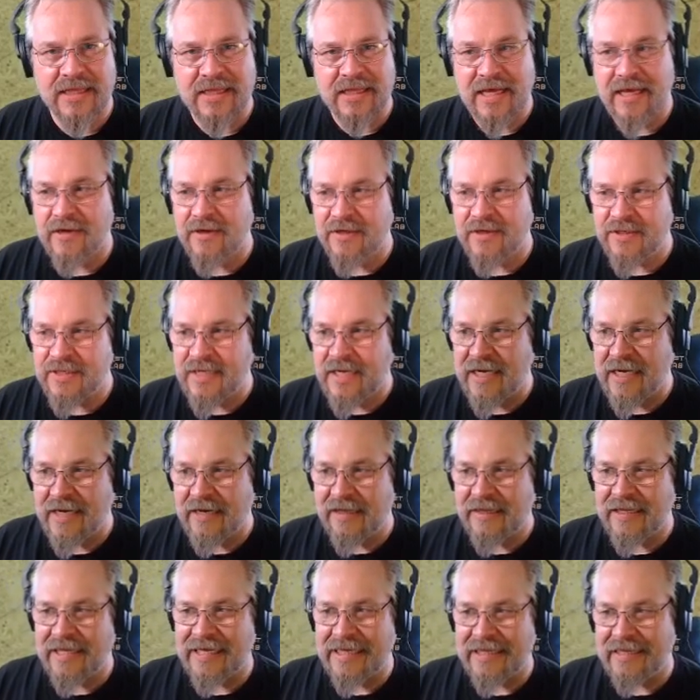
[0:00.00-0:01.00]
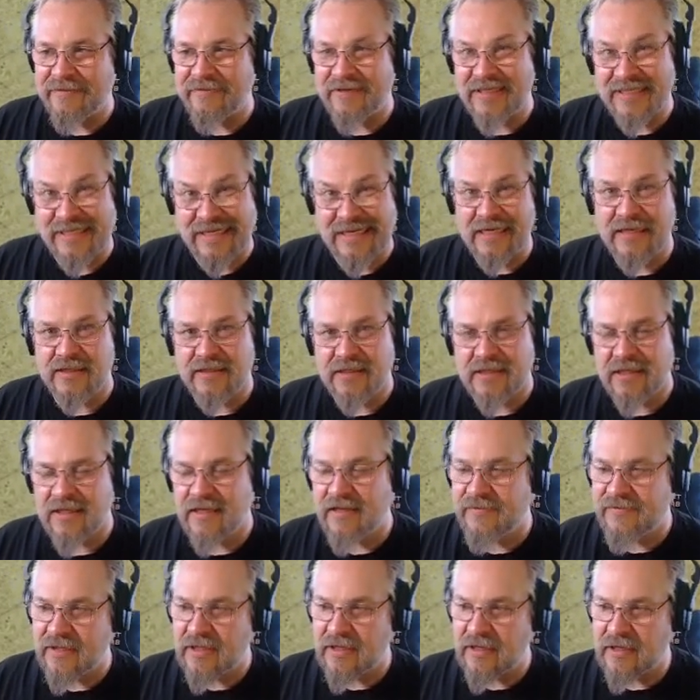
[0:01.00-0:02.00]
that. You're sitting out like level 10s,
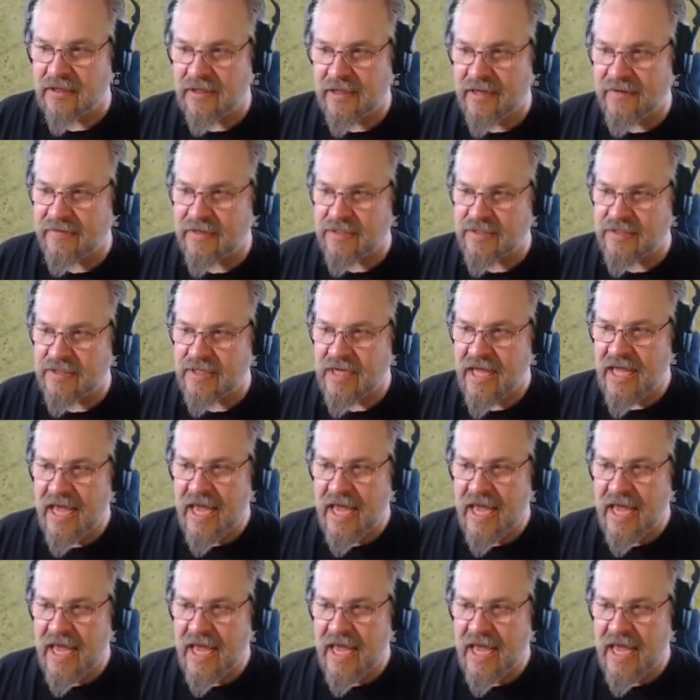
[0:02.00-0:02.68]
level 11s,